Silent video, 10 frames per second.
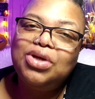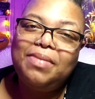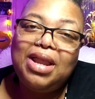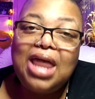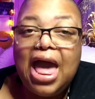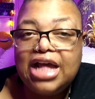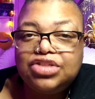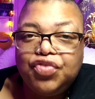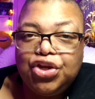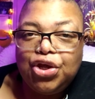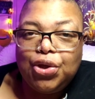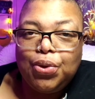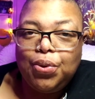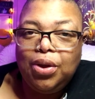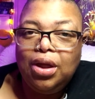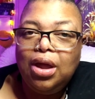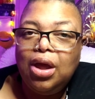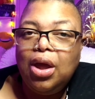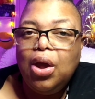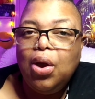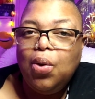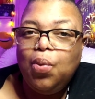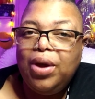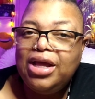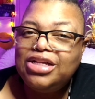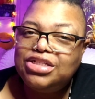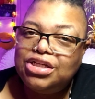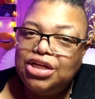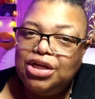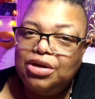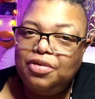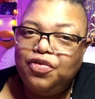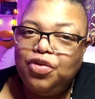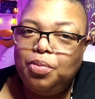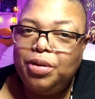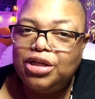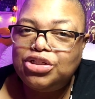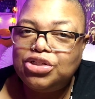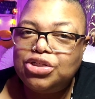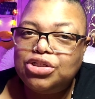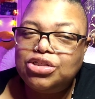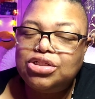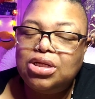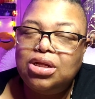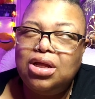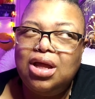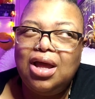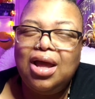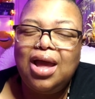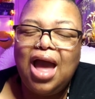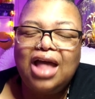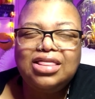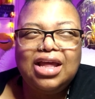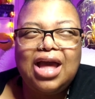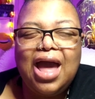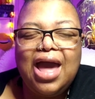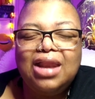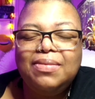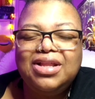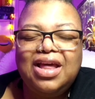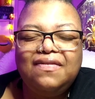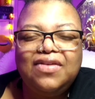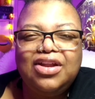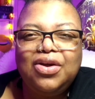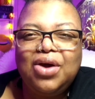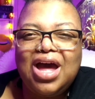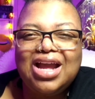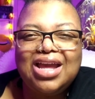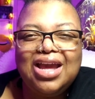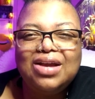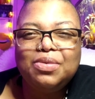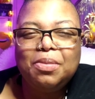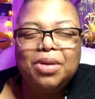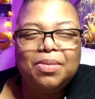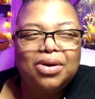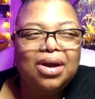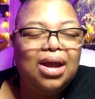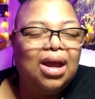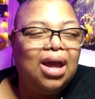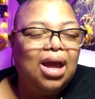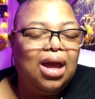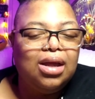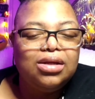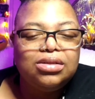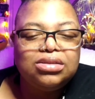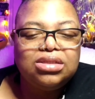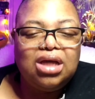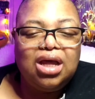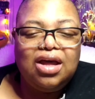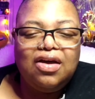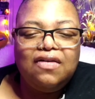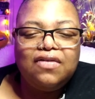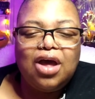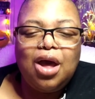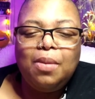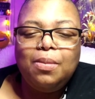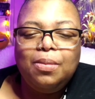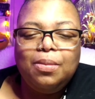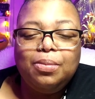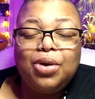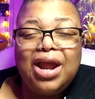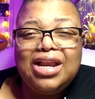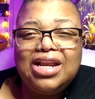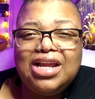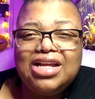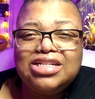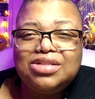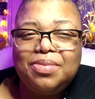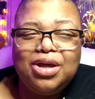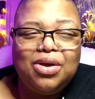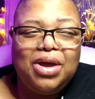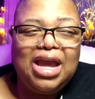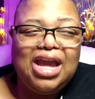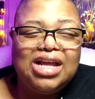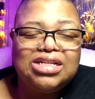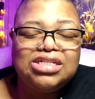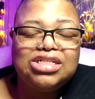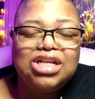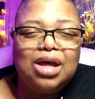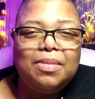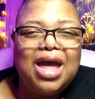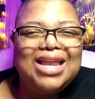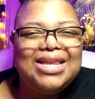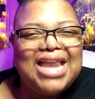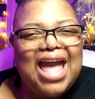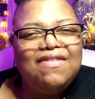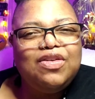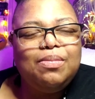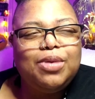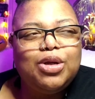my last video, we seen a few pictures. I think I had them in that video. I can't remember. Brandon Isabelle in some navy